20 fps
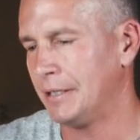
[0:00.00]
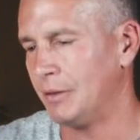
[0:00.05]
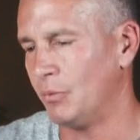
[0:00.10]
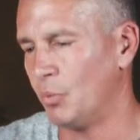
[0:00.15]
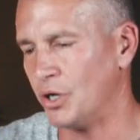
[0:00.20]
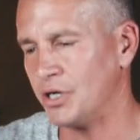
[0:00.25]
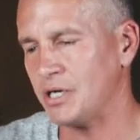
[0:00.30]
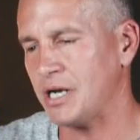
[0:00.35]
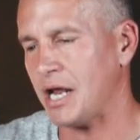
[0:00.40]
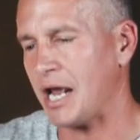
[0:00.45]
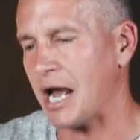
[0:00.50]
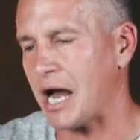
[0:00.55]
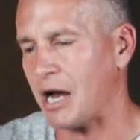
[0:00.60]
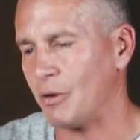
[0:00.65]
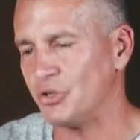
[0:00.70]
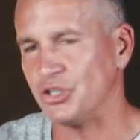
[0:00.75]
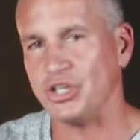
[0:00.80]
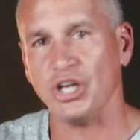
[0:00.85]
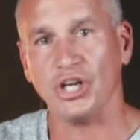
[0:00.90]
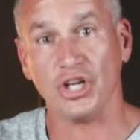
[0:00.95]
And one day
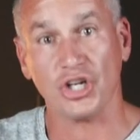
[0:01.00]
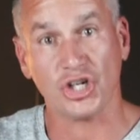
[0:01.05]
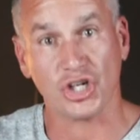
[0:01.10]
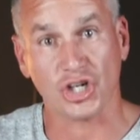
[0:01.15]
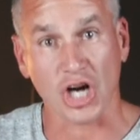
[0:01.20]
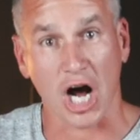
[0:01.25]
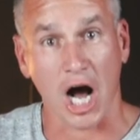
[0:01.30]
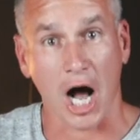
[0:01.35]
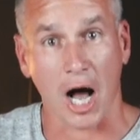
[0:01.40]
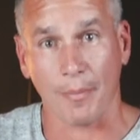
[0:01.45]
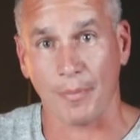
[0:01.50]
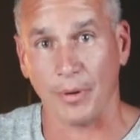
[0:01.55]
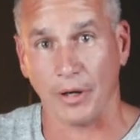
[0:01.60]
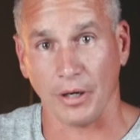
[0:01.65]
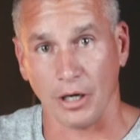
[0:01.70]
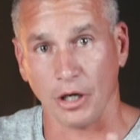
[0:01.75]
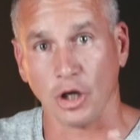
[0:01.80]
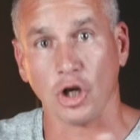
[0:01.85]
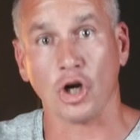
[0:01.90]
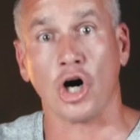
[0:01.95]
I was in his shop, a
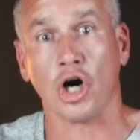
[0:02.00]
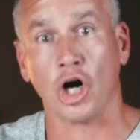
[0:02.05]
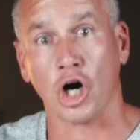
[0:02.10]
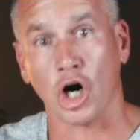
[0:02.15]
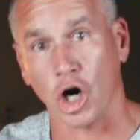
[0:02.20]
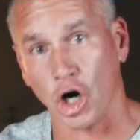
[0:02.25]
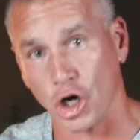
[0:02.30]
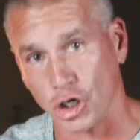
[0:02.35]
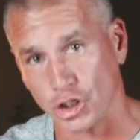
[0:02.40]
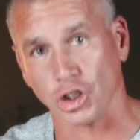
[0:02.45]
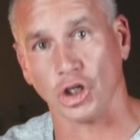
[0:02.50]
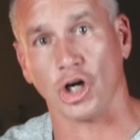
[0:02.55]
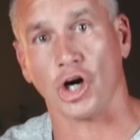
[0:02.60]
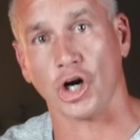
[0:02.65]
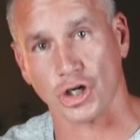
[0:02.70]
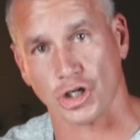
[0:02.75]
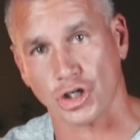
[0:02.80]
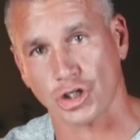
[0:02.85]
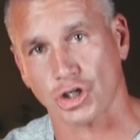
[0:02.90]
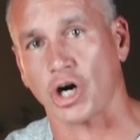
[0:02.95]
large,
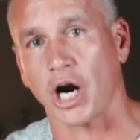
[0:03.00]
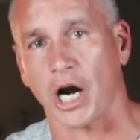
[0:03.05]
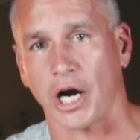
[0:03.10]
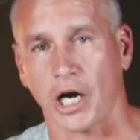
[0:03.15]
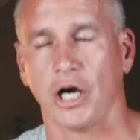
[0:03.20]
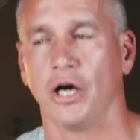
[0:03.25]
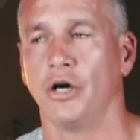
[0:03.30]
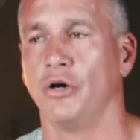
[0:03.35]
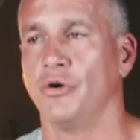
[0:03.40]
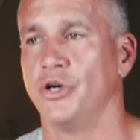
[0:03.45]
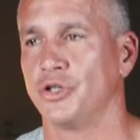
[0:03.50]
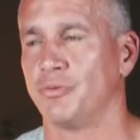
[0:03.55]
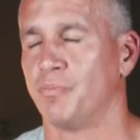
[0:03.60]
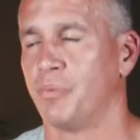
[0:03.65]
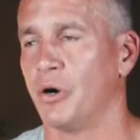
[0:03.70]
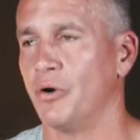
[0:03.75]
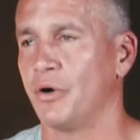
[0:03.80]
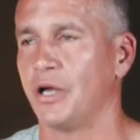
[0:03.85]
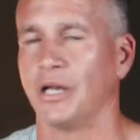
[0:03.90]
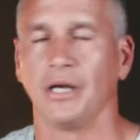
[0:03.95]
large track hoe has
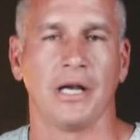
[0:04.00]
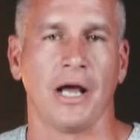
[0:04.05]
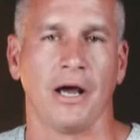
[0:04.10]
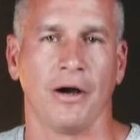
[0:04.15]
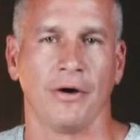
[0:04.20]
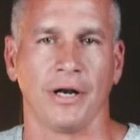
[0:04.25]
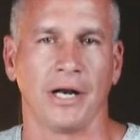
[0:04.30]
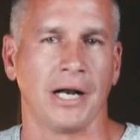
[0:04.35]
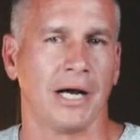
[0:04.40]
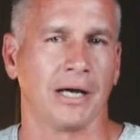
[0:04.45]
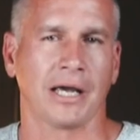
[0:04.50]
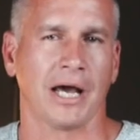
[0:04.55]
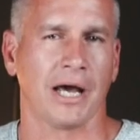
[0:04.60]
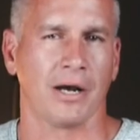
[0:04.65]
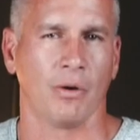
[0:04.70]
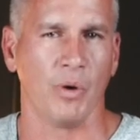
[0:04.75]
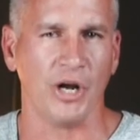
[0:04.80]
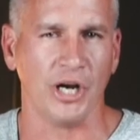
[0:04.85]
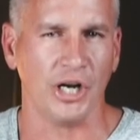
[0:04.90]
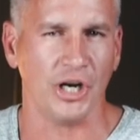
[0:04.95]
broken down, and I
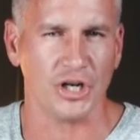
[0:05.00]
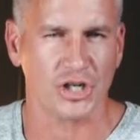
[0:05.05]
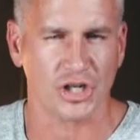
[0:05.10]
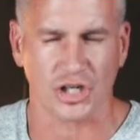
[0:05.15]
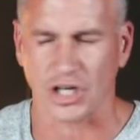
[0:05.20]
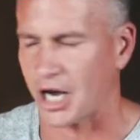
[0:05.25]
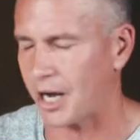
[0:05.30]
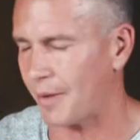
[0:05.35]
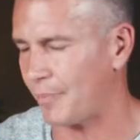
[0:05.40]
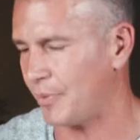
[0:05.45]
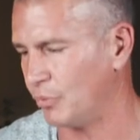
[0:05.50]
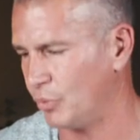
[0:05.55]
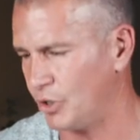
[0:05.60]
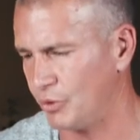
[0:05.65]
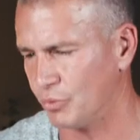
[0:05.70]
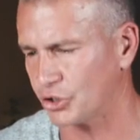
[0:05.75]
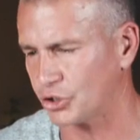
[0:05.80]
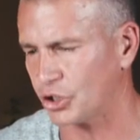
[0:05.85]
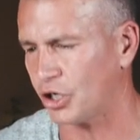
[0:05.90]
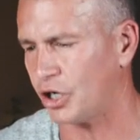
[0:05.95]
kind of went in his shop and
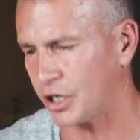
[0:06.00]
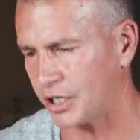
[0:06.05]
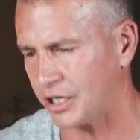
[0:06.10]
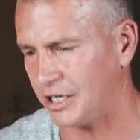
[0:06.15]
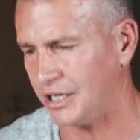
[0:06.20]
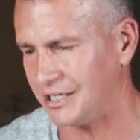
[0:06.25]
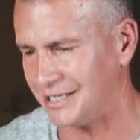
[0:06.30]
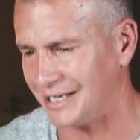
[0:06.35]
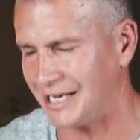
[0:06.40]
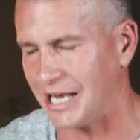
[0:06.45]
we were talking